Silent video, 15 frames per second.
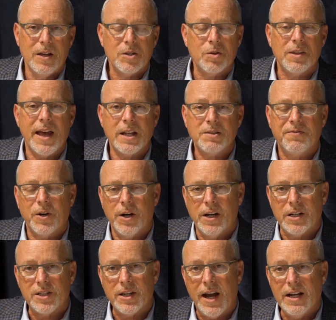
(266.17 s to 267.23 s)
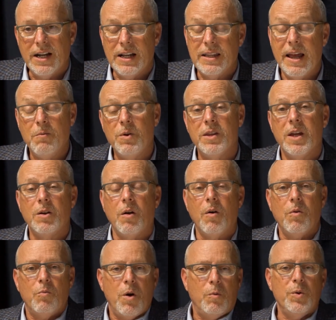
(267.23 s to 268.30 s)
So that's very exciting. And then within
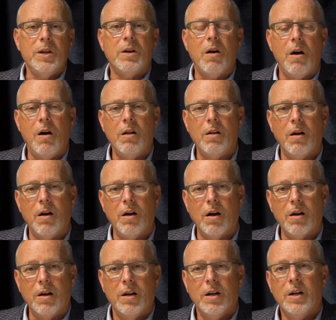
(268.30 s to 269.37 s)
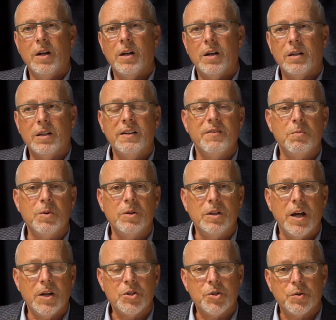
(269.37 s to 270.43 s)
what we call our livable
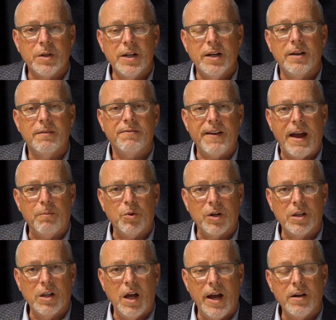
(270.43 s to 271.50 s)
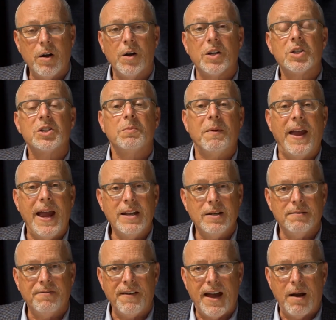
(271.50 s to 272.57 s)
luxury fabric line, our
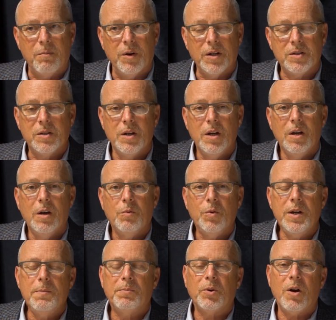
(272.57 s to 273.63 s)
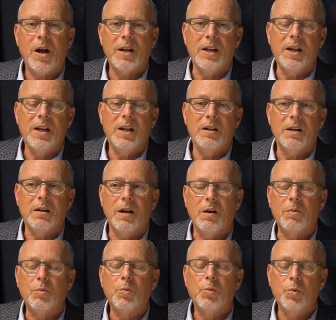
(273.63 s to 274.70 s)
expanded fabrics, we brought in
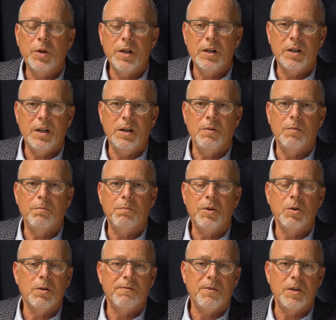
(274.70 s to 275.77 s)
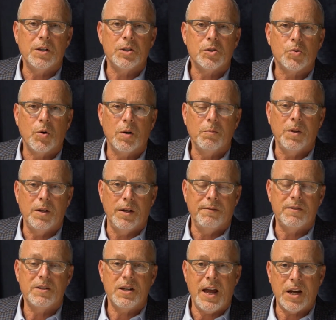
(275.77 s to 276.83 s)
a really beautiful assortment
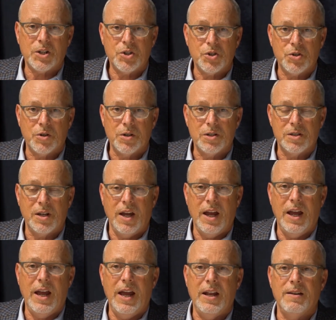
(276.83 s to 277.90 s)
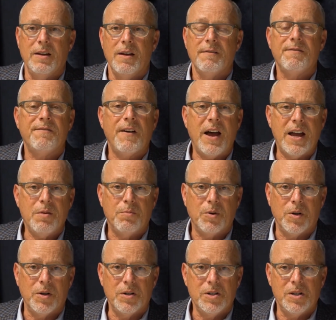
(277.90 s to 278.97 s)
of textures and
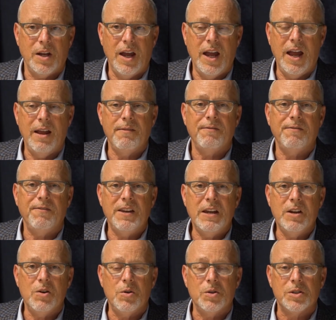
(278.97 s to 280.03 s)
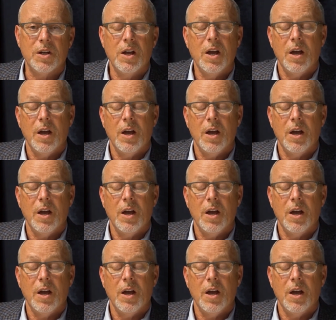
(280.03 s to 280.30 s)
fibers and feels,